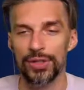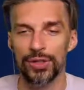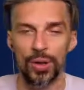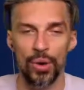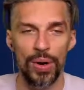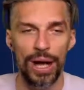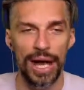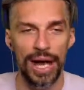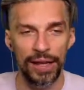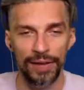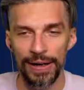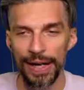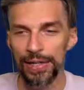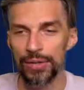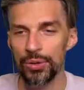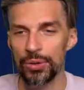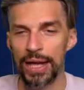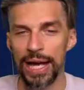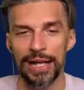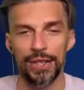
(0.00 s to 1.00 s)
So I advise
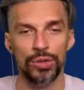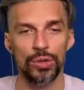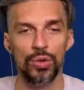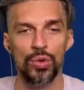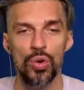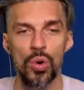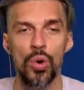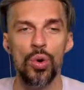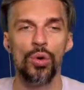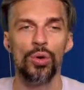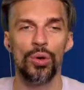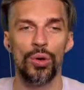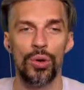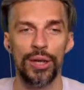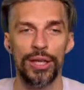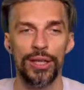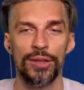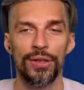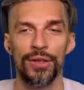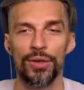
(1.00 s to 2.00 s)
you guys to go
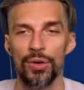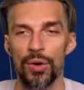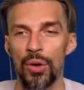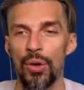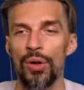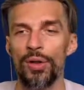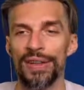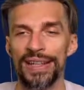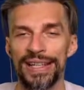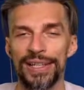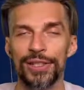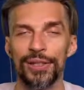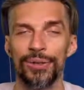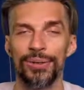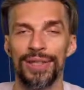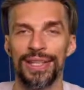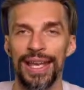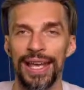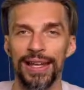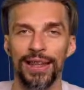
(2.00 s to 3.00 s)
in all this
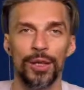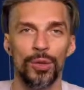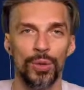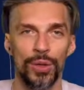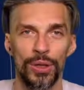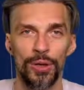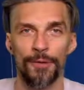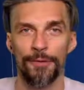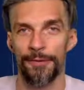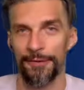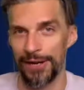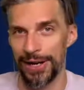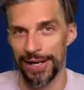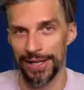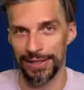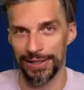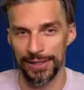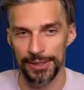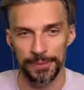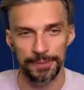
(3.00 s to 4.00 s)
together with your
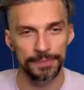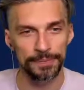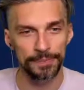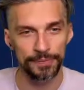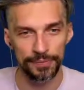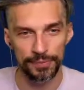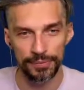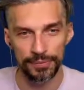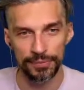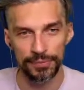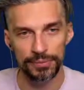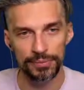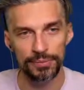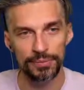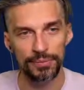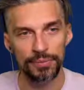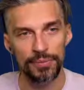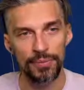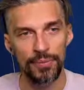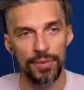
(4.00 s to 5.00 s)
friends.
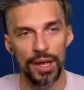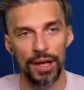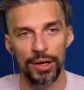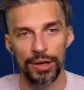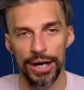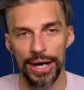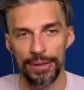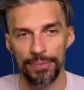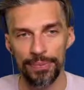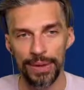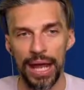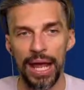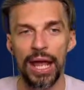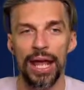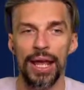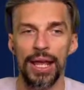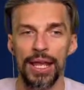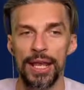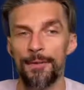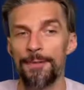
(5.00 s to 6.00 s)
All right.
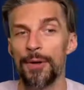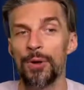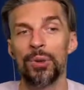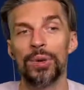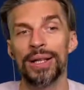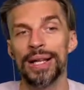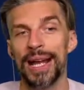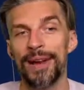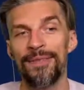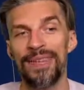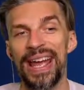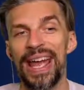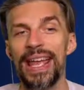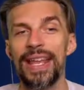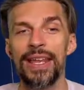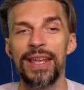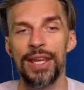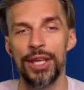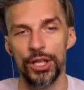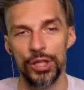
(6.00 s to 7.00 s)
If you will have
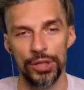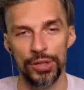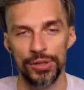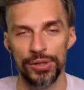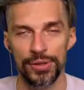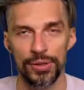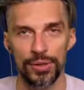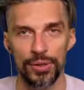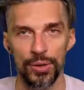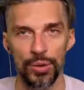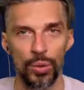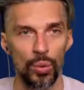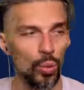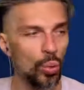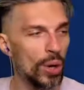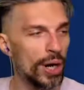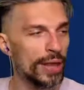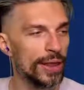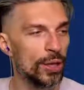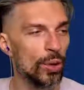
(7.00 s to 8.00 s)
any issues
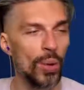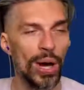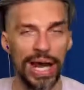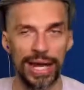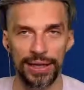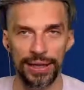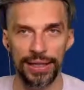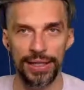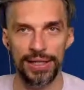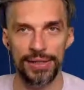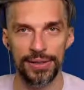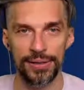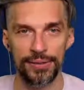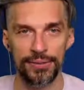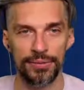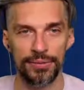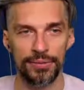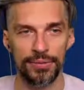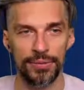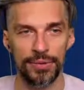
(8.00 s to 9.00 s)
with the whitelist,
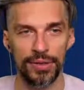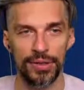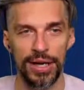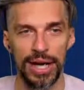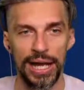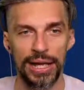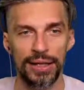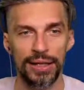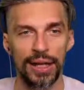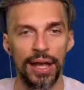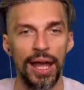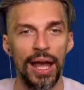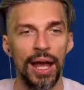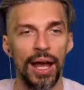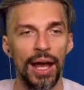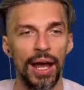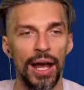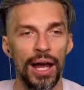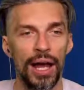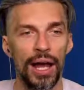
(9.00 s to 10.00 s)
right,
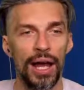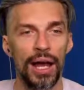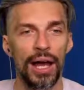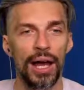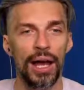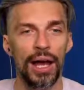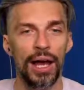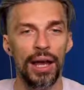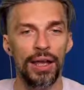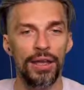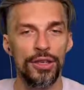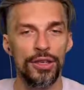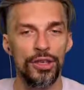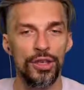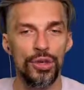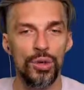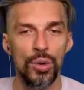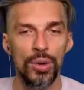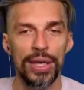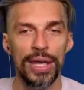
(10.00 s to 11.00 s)

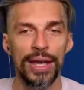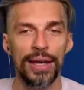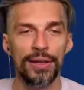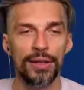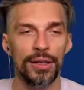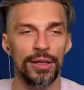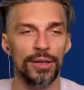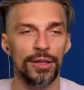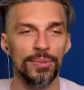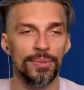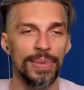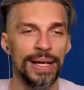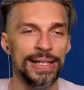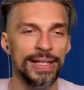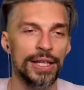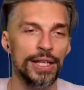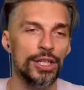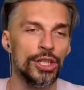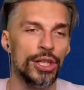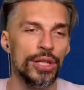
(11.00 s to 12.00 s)
you can
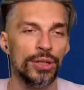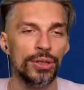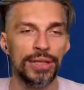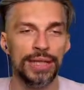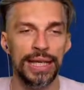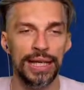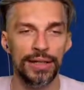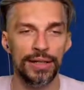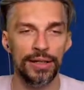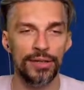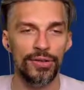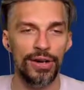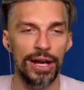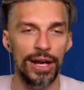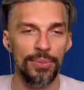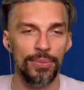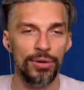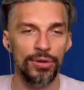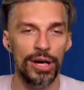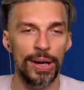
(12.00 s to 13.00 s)
message in the
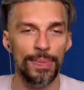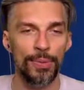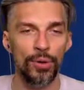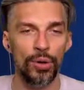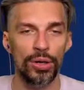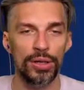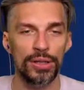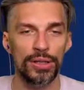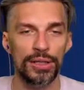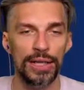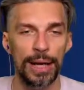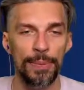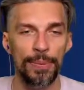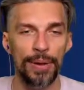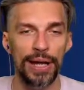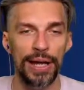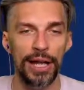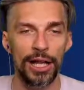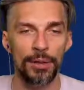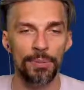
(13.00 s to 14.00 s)
Telegram
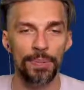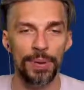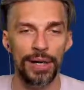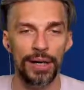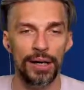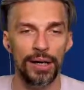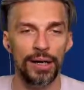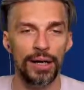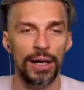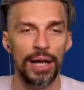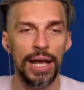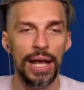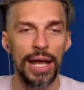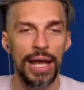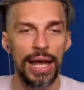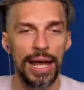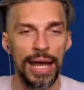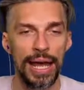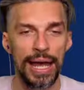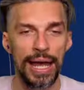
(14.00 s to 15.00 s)
GrabCoinClub helper,
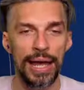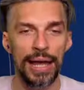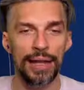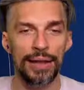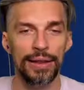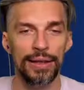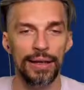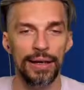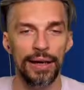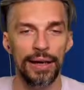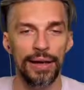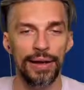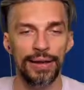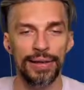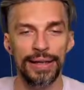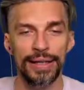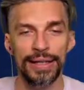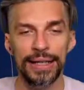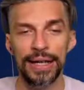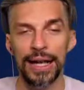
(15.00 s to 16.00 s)
and
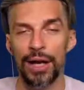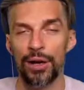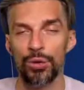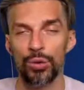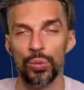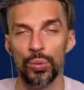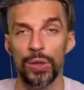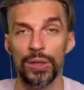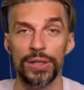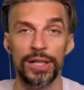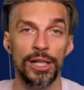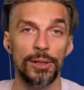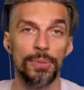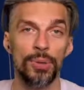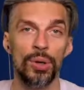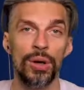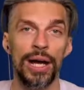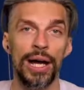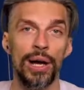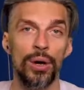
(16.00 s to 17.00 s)
that account will help
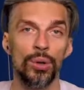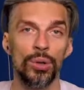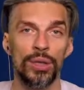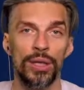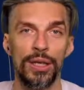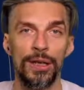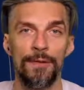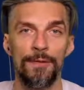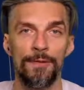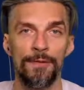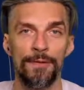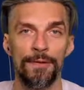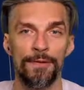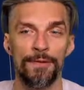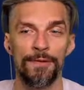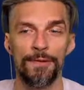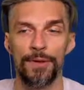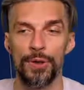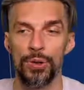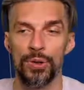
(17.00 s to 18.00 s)
you out if
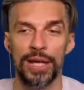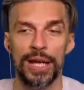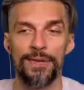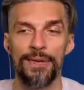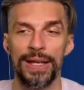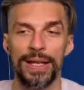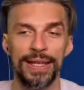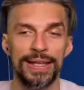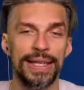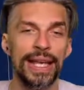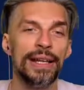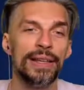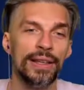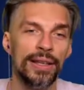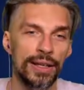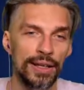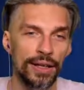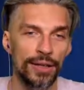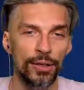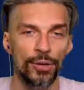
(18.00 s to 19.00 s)
you have any
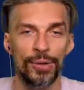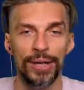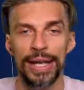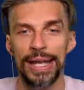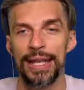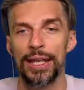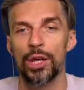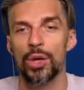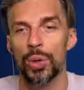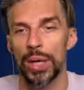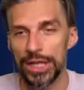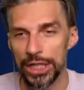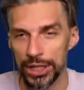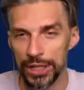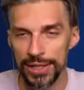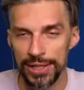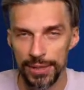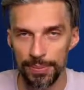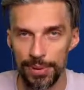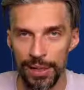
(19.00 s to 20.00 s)
technical or any
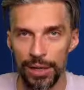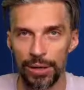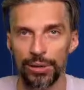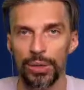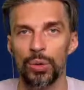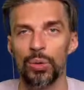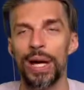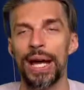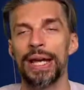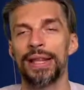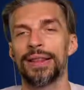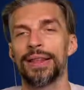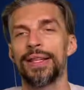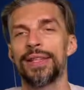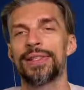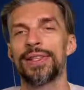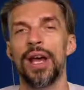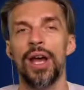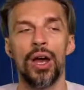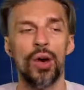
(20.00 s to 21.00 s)
questions about the
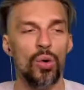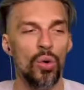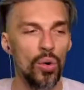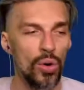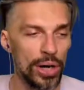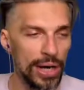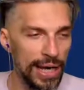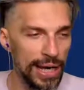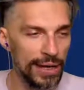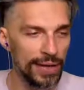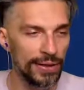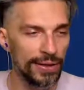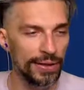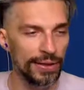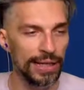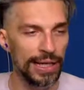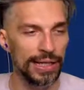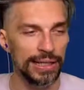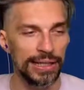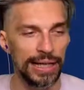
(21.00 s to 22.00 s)
whitelist or anything
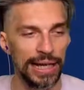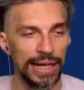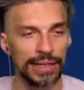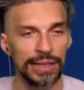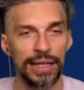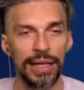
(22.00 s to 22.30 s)
like that.